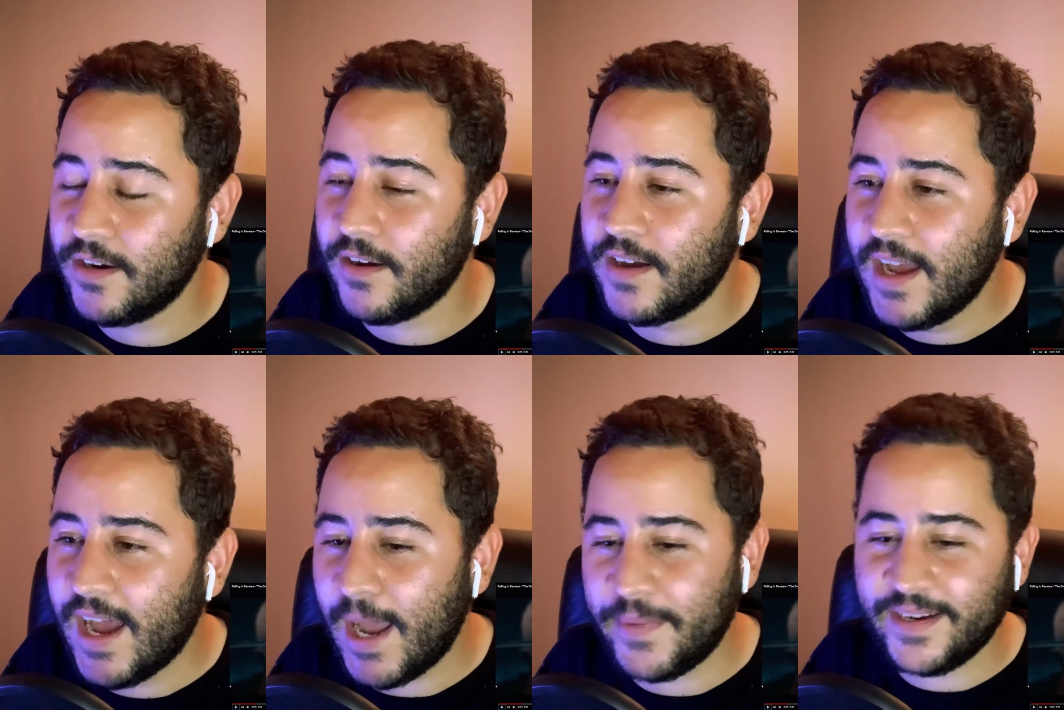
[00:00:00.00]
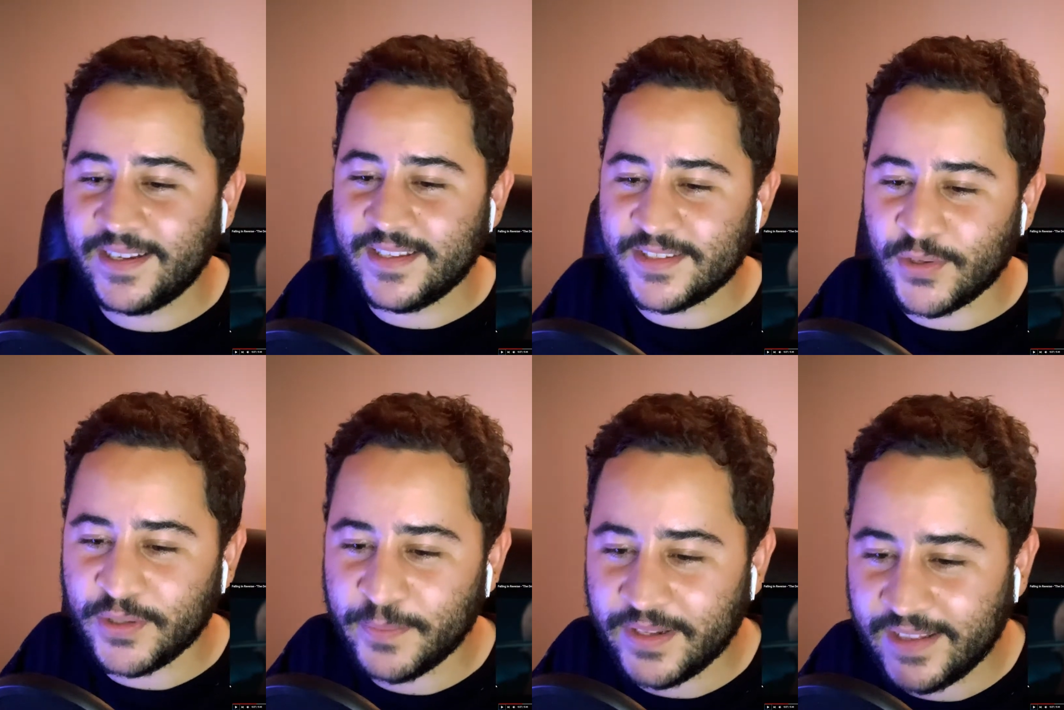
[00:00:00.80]
You know, I mean, it's
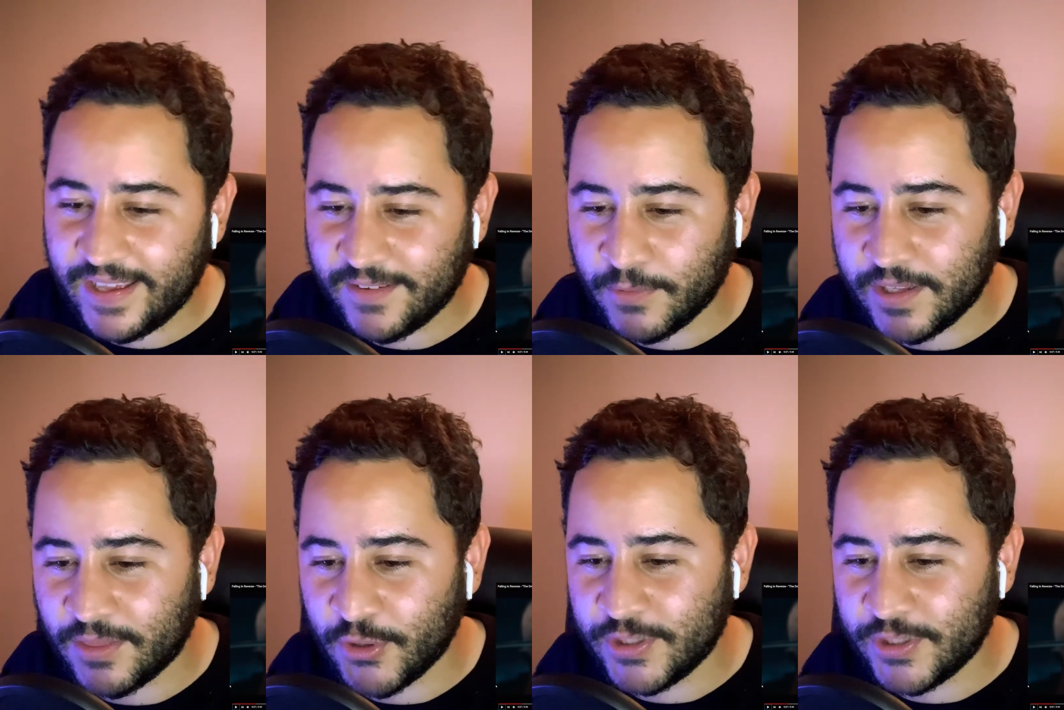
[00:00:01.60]
only been like what,